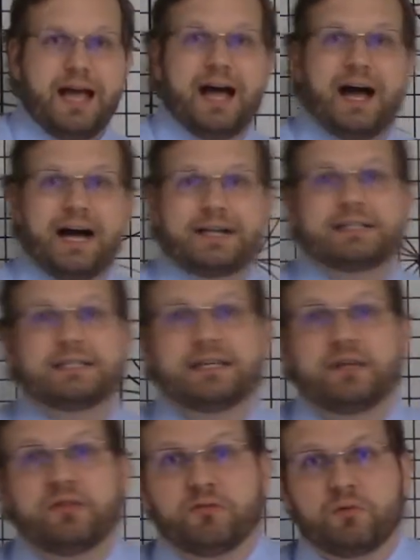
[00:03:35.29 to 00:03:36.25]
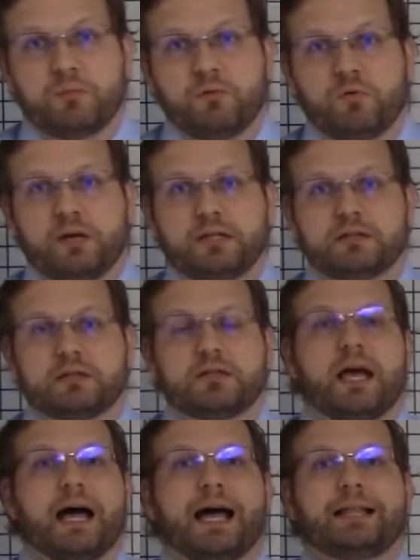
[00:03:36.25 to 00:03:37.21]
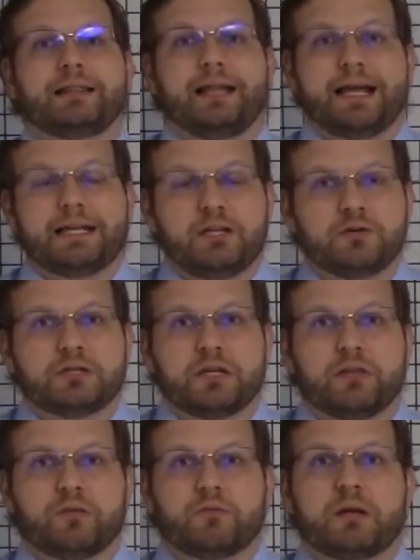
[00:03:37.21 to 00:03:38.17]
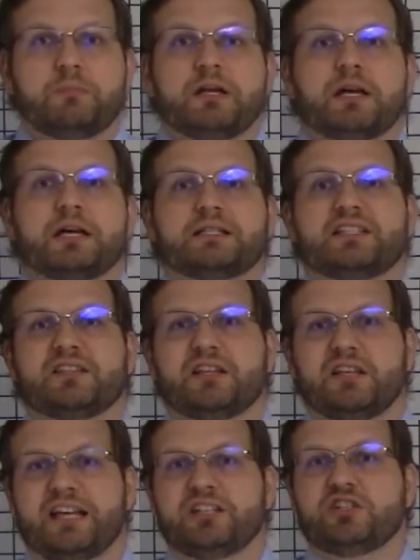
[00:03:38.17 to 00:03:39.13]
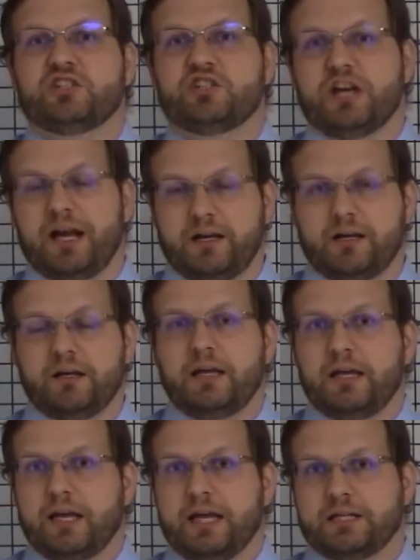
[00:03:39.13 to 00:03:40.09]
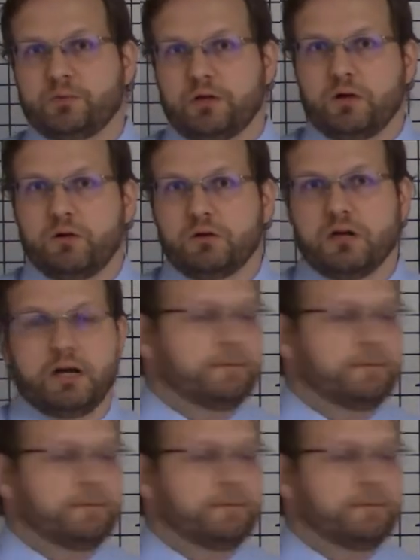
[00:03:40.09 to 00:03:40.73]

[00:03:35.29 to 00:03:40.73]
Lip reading: Honestly, 3 points, I like using 3 because it's a nice check as we go along.